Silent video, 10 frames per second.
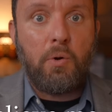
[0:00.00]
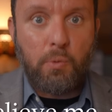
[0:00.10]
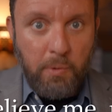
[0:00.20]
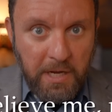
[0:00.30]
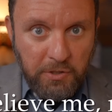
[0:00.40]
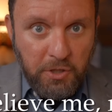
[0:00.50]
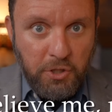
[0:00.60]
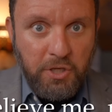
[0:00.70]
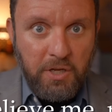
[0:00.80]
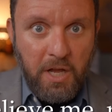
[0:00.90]

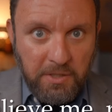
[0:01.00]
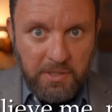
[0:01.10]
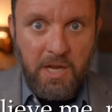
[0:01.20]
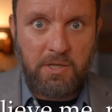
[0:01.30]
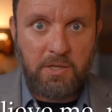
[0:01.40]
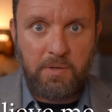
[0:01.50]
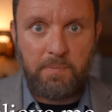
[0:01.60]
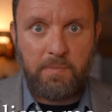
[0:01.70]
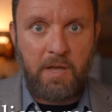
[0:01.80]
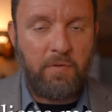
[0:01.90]
research a saint.
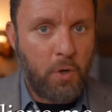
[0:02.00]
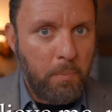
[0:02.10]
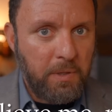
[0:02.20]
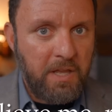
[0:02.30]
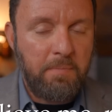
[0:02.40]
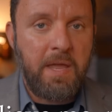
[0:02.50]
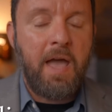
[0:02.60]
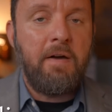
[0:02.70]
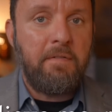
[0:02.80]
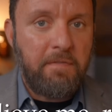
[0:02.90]
If you don't believe me,
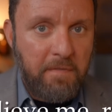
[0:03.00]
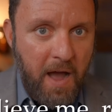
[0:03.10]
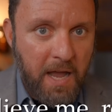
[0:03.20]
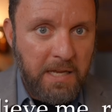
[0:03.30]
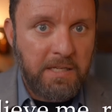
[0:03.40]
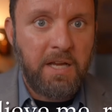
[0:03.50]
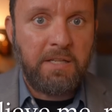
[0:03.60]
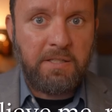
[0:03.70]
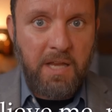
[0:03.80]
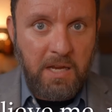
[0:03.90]
find a
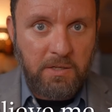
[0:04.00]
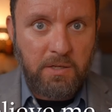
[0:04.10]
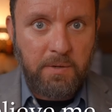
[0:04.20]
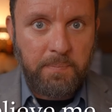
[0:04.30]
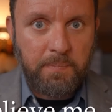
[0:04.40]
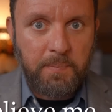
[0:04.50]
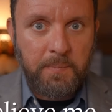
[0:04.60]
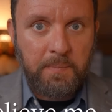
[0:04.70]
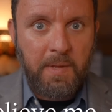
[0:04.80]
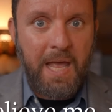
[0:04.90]
saint.
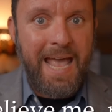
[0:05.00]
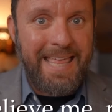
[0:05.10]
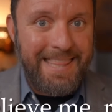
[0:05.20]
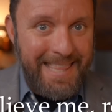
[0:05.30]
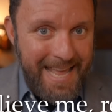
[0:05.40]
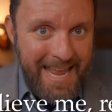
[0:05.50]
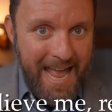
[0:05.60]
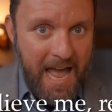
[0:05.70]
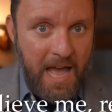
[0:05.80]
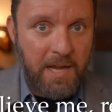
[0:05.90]
And they
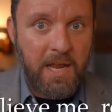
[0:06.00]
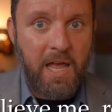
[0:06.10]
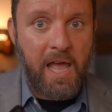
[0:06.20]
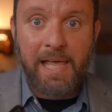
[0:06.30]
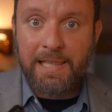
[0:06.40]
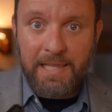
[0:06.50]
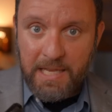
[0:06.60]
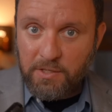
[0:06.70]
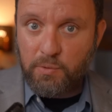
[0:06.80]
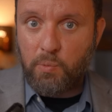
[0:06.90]
had at
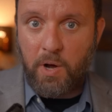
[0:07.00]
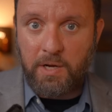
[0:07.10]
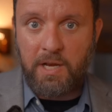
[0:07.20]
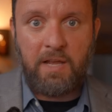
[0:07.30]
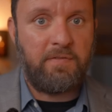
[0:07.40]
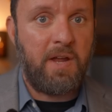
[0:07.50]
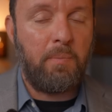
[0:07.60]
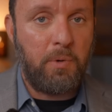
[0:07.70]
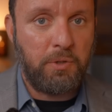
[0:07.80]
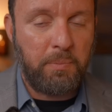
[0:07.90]
least one, if
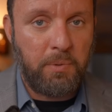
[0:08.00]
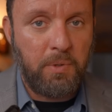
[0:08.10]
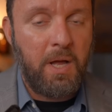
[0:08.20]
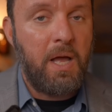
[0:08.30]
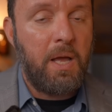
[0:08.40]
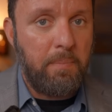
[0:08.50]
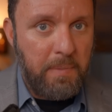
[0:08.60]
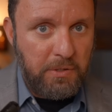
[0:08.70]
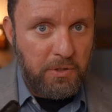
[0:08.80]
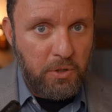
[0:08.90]
not multiple,
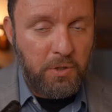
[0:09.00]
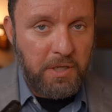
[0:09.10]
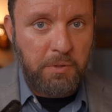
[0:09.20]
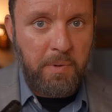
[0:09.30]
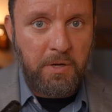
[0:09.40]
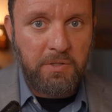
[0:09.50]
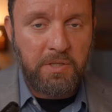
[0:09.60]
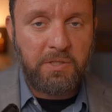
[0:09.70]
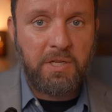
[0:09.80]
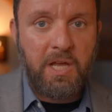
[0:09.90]
mystical
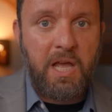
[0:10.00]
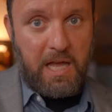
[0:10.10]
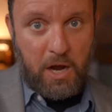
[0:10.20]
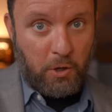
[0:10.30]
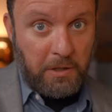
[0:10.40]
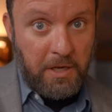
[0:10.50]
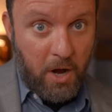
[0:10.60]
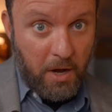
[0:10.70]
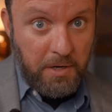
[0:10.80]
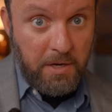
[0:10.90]
experiences early
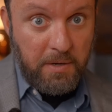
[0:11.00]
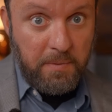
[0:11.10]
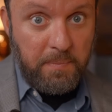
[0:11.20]
on,